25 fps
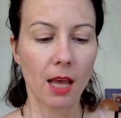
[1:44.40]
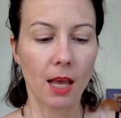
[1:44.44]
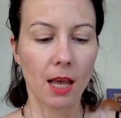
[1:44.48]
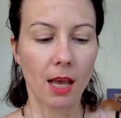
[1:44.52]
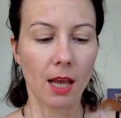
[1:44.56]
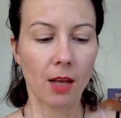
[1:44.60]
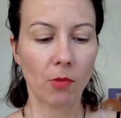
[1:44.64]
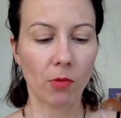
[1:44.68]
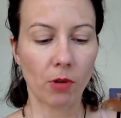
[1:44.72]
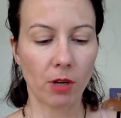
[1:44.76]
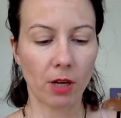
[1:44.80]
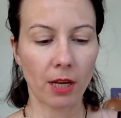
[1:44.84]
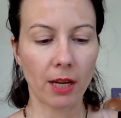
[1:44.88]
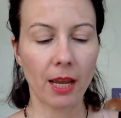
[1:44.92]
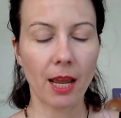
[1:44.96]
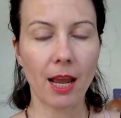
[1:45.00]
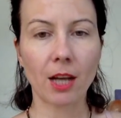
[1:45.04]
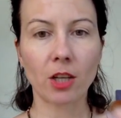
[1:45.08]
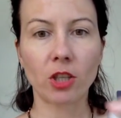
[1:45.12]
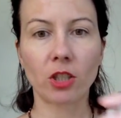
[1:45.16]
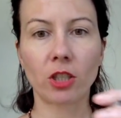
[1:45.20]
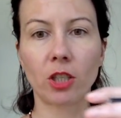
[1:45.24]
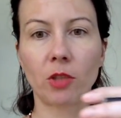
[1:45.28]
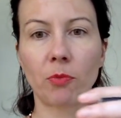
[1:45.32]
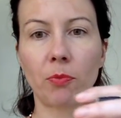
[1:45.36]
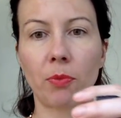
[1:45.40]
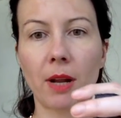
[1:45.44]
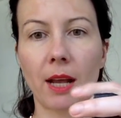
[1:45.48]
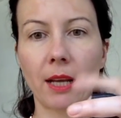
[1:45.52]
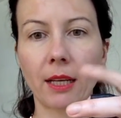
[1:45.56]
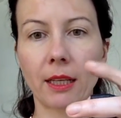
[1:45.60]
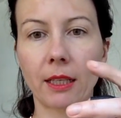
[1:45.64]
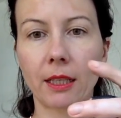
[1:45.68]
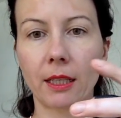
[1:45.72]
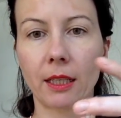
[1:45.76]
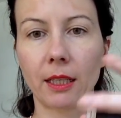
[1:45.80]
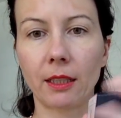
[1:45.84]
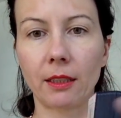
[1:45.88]
And when I edged it
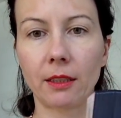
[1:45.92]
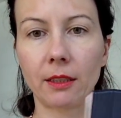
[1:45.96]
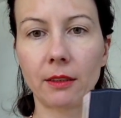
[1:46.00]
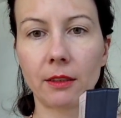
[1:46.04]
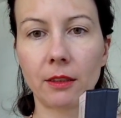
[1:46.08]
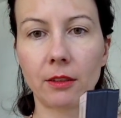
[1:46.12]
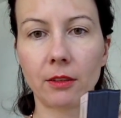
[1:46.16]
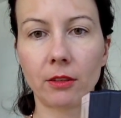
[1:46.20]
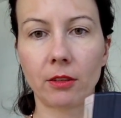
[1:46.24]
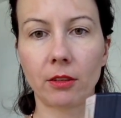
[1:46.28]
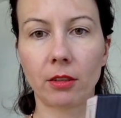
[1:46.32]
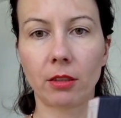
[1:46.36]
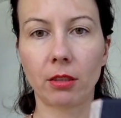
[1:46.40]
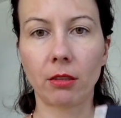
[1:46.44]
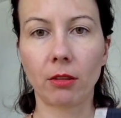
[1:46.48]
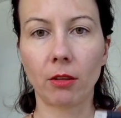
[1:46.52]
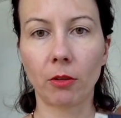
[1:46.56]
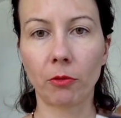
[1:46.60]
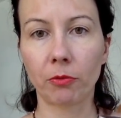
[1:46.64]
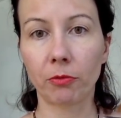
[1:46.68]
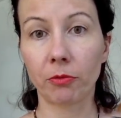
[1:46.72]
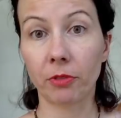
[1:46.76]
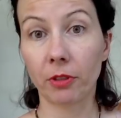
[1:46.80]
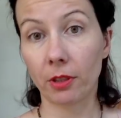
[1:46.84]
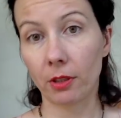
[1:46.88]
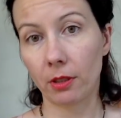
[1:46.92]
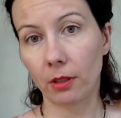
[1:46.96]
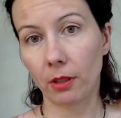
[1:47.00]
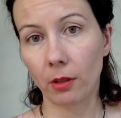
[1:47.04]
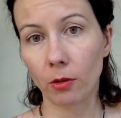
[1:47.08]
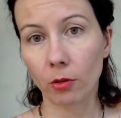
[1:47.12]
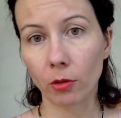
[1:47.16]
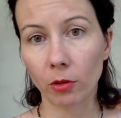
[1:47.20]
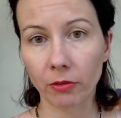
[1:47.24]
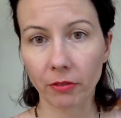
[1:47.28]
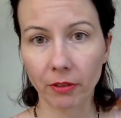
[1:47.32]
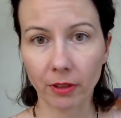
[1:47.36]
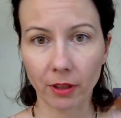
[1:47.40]
black, it didn't obviously
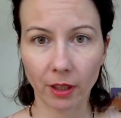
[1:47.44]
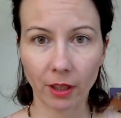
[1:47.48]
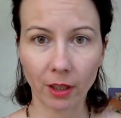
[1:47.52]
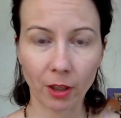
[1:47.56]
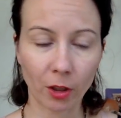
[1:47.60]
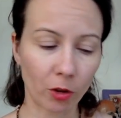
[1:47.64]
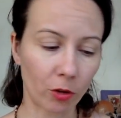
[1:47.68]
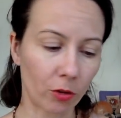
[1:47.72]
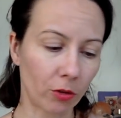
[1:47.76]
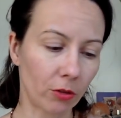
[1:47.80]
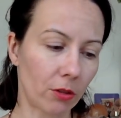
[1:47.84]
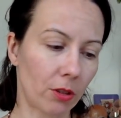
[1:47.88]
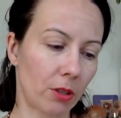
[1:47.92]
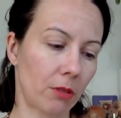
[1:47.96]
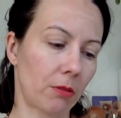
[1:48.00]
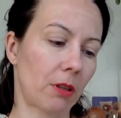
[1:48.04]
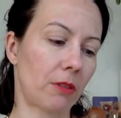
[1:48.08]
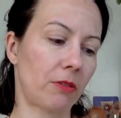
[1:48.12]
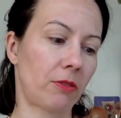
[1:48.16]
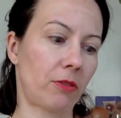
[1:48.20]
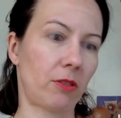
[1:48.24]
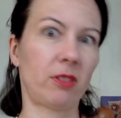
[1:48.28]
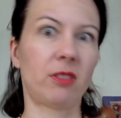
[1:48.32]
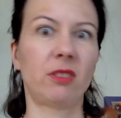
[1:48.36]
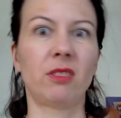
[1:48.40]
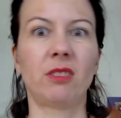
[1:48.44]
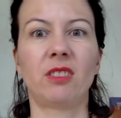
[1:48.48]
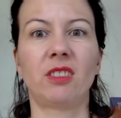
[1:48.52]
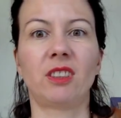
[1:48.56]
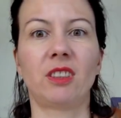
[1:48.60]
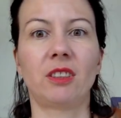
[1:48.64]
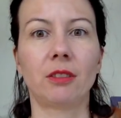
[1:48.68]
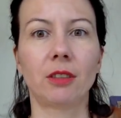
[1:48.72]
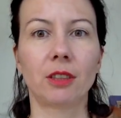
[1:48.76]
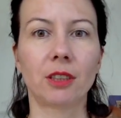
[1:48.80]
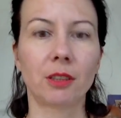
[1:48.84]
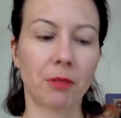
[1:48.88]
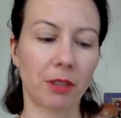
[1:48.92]
look very good. So I thought,
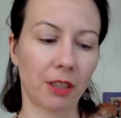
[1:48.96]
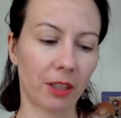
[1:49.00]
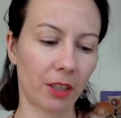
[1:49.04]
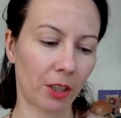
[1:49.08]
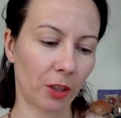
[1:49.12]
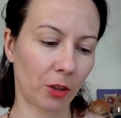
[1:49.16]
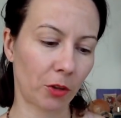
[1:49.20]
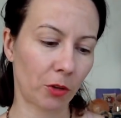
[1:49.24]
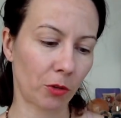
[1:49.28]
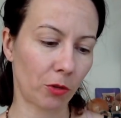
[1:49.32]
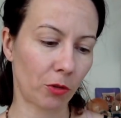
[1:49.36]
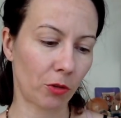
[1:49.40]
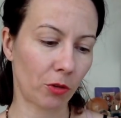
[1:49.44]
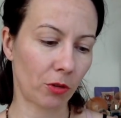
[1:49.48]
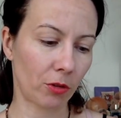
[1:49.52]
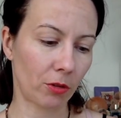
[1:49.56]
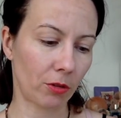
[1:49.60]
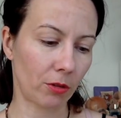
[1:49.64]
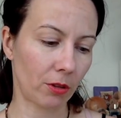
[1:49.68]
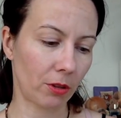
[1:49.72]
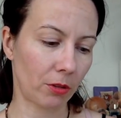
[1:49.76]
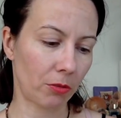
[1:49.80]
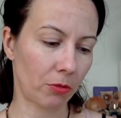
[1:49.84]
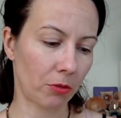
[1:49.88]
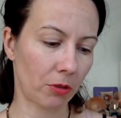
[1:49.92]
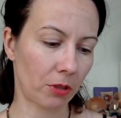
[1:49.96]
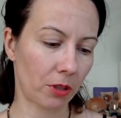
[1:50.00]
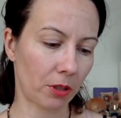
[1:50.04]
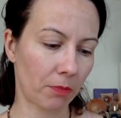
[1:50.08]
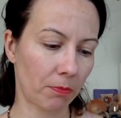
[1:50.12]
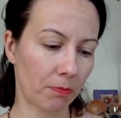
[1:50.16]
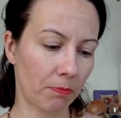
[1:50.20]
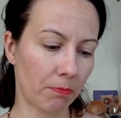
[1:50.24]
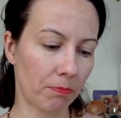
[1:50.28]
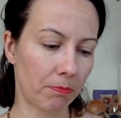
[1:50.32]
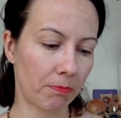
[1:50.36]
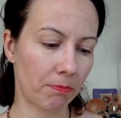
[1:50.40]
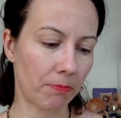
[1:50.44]
oh, what am I going to do? This was a
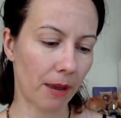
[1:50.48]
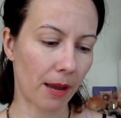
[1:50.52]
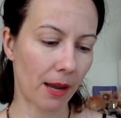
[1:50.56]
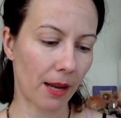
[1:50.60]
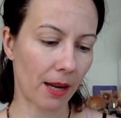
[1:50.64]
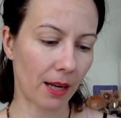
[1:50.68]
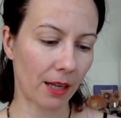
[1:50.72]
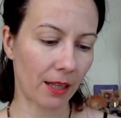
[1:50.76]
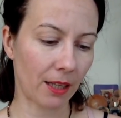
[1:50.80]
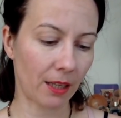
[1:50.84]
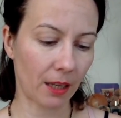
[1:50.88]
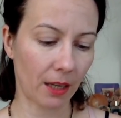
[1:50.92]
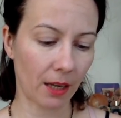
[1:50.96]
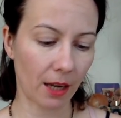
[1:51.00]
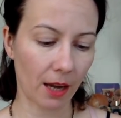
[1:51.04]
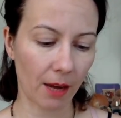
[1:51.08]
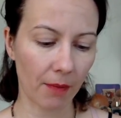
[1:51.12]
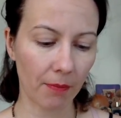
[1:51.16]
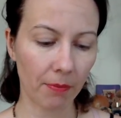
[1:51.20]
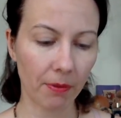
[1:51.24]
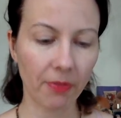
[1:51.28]
bad idea.